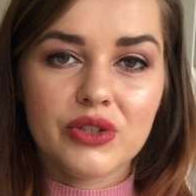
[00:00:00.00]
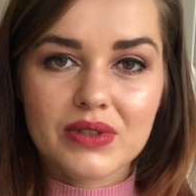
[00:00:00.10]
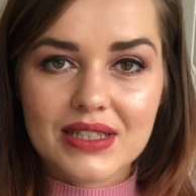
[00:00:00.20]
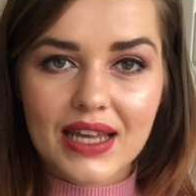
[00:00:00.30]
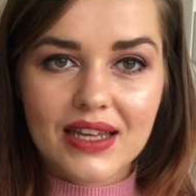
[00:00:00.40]

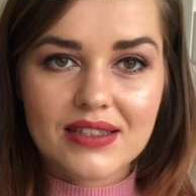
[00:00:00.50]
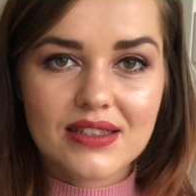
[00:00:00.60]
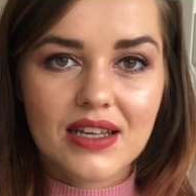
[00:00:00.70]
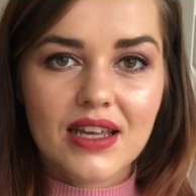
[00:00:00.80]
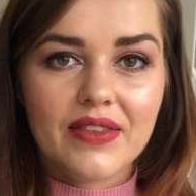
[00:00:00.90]

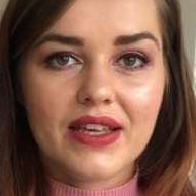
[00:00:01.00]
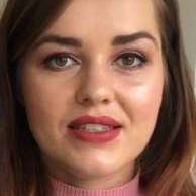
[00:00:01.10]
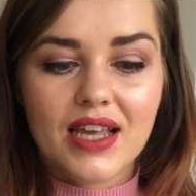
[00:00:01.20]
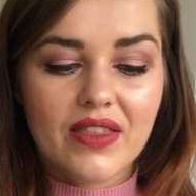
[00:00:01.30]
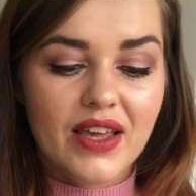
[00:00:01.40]
useless. They
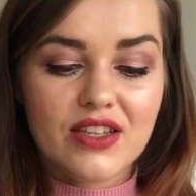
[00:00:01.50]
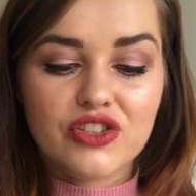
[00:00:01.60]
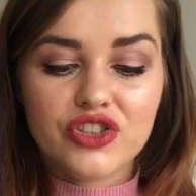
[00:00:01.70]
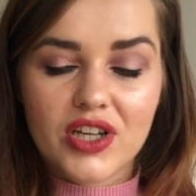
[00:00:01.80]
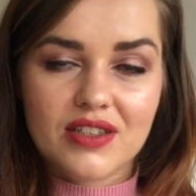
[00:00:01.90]
say that it's
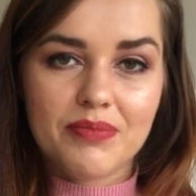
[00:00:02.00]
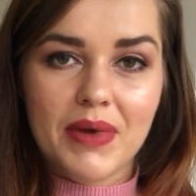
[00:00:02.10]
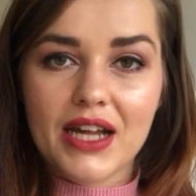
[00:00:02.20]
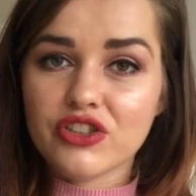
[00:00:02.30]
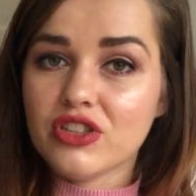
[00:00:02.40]
just
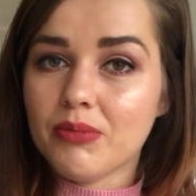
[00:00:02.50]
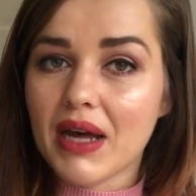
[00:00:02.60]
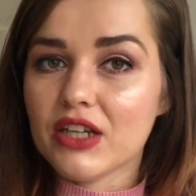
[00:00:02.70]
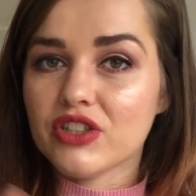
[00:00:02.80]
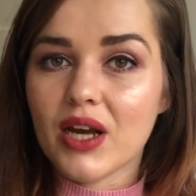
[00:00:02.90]
batch to
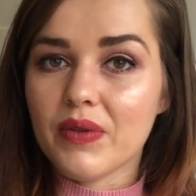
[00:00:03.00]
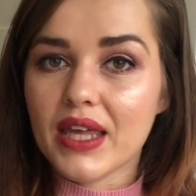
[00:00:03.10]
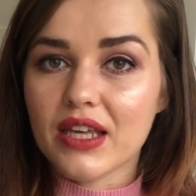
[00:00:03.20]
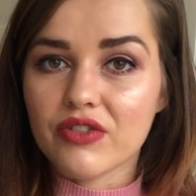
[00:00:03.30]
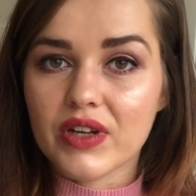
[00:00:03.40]
batch, how
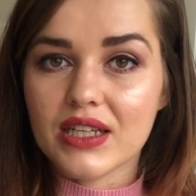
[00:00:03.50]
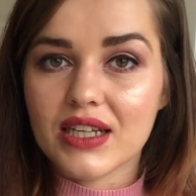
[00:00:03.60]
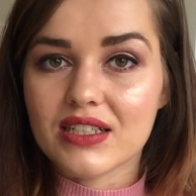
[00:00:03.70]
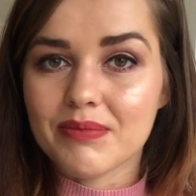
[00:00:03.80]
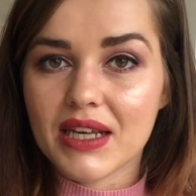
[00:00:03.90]
the
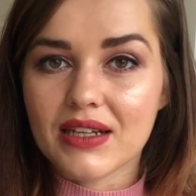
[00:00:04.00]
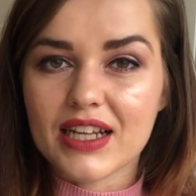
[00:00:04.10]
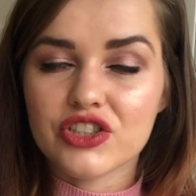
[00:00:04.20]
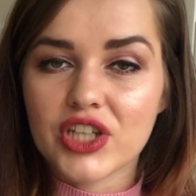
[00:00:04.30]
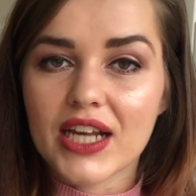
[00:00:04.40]
ingredients may
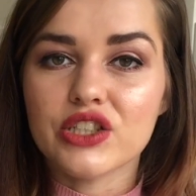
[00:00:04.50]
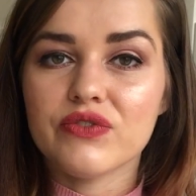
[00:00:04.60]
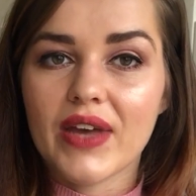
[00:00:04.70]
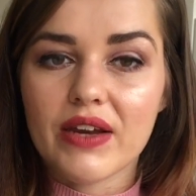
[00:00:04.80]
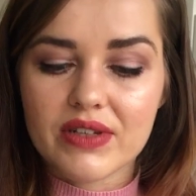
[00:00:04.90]
like
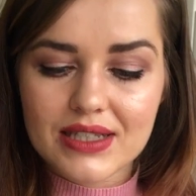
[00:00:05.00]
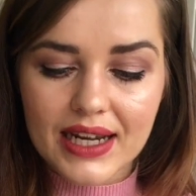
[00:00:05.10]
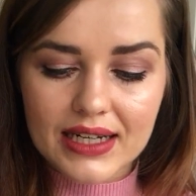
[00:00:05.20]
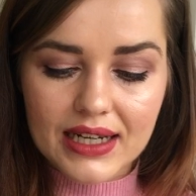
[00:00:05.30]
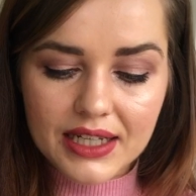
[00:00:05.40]
change very
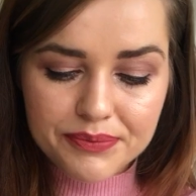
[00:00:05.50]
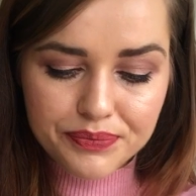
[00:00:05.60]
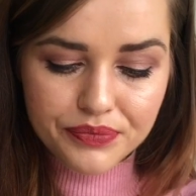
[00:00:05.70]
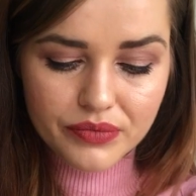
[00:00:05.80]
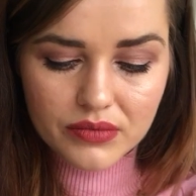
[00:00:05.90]
slightly.
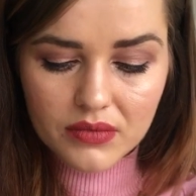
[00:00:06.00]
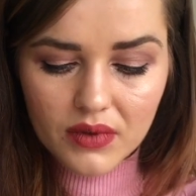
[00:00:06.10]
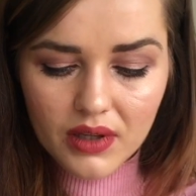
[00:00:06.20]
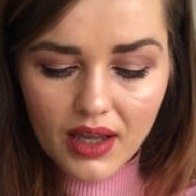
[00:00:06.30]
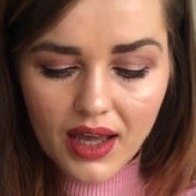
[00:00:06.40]

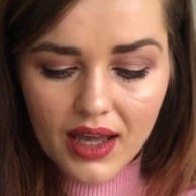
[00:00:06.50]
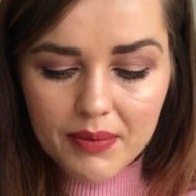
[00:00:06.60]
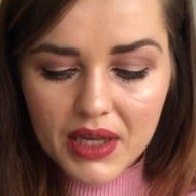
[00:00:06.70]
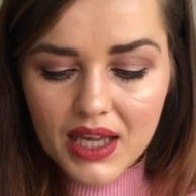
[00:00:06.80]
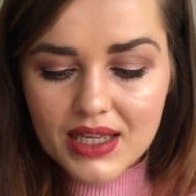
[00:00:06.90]

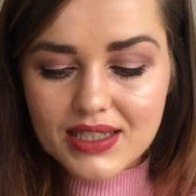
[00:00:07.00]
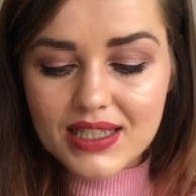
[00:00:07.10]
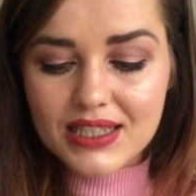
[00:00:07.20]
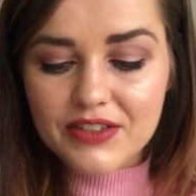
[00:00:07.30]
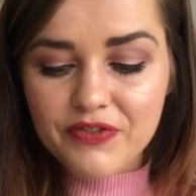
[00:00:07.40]
So
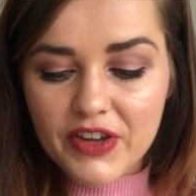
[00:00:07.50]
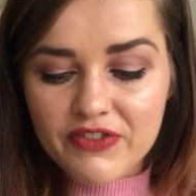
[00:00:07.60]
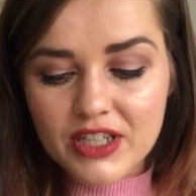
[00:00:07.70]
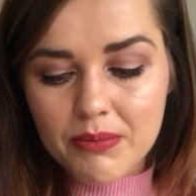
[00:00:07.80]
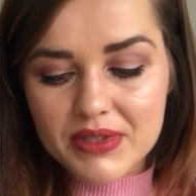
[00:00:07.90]
this is
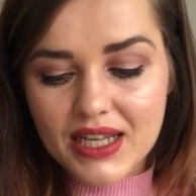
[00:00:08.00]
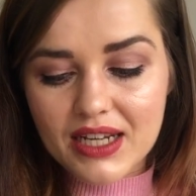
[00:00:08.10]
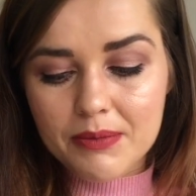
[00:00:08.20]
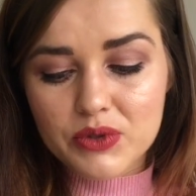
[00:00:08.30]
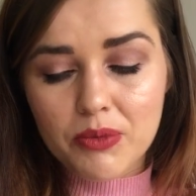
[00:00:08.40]
15%
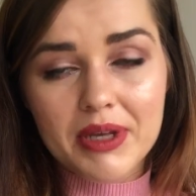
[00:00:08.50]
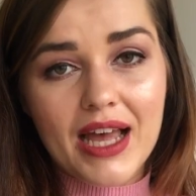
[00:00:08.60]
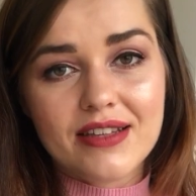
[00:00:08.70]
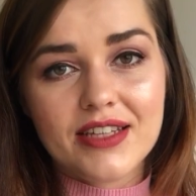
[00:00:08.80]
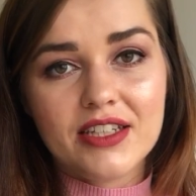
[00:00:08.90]
ascorbic
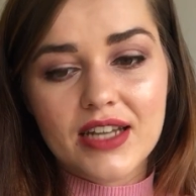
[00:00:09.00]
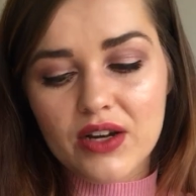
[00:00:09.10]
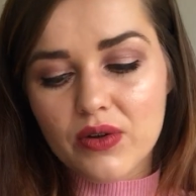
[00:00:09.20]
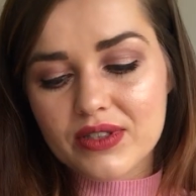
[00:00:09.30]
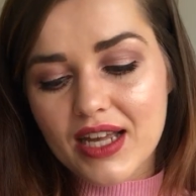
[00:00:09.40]
acid,
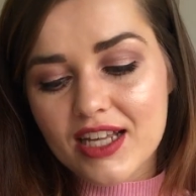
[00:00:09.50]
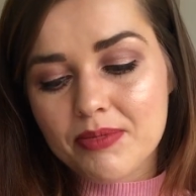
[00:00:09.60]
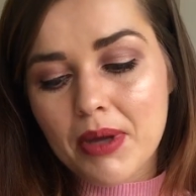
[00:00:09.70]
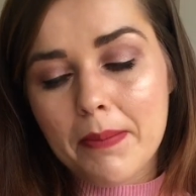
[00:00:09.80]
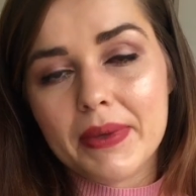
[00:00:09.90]
and it also has
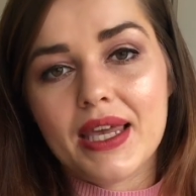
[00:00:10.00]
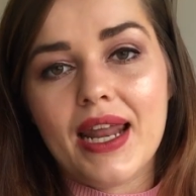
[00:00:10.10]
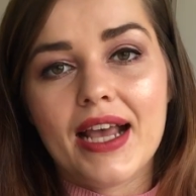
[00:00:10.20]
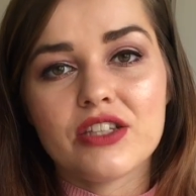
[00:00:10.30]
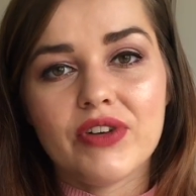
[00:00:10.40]
pumpkin
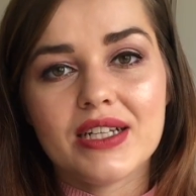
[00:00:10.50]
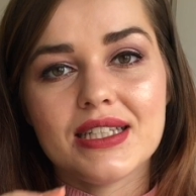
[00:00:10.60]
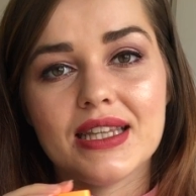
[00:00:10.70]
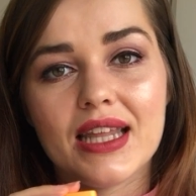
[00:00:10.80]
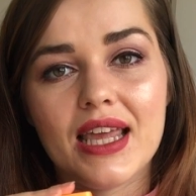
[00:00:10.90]
extract
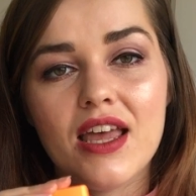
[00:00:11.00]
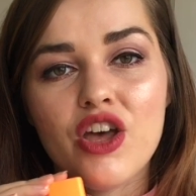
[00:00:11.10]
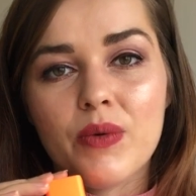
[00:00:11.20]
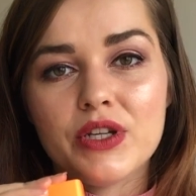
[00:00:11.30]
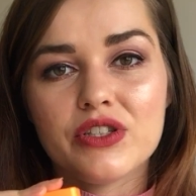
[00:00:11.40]
in there,
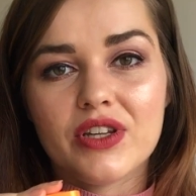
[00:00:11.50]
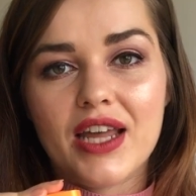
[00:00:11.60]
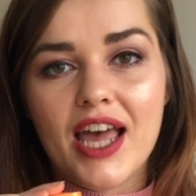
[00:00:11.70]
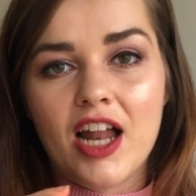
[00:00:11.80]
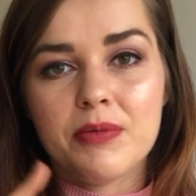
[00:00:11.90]
which is going
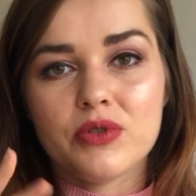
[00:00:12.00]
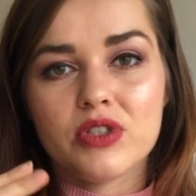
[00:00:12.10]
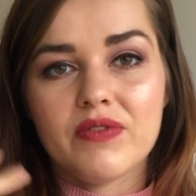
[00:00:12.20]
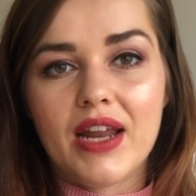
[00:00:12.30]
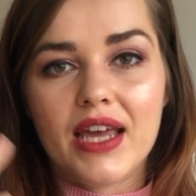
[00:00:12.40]
to help sort
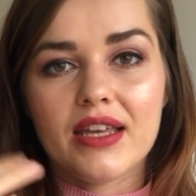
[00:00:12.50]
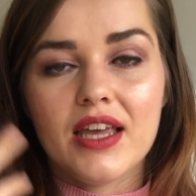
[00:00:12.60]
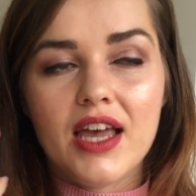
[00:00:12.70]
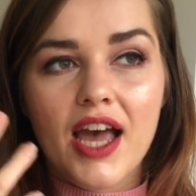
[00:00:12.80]
of like